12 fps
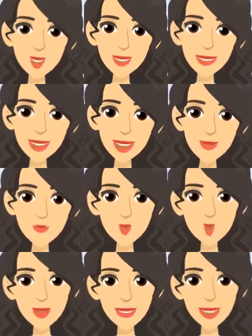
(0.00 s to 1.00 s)
closing of
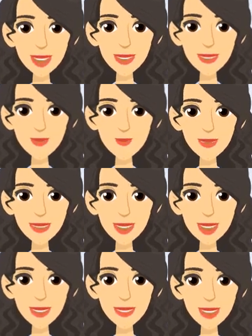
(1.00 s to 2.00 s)
the image and the
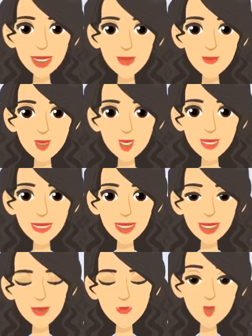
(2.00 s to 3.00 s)
input image.
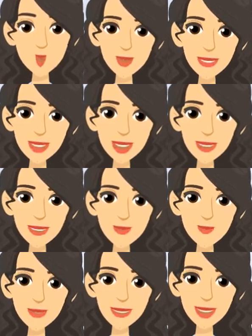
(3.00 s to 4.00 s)
In
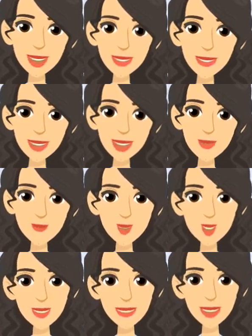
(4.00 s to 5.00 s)
third step,
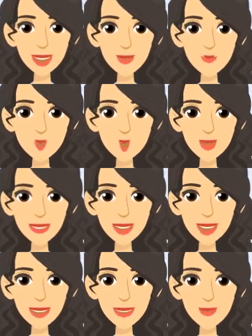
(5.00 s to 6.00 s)
thresholding is applied
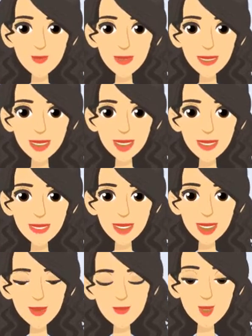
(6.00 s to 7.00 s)
to the image
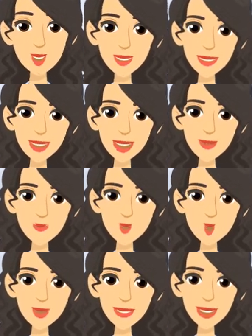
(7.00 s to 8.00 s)
received in second step
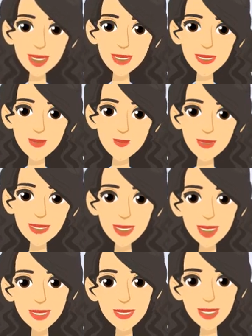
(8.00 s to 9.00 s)
to highlight the
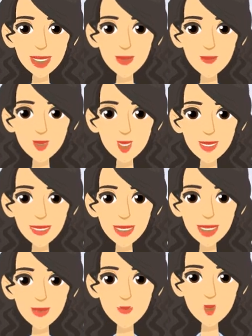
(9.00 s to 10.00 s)
hair contour.
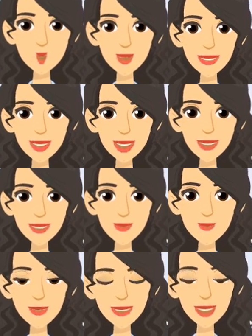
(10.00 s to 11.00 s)
And then we have
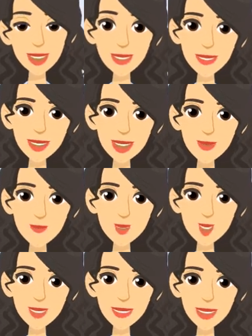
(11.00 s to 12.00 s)
masking image in the
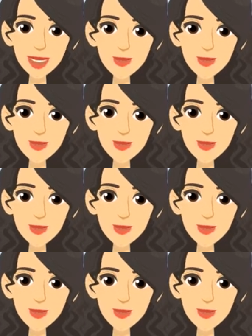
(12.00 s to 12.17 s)
third step.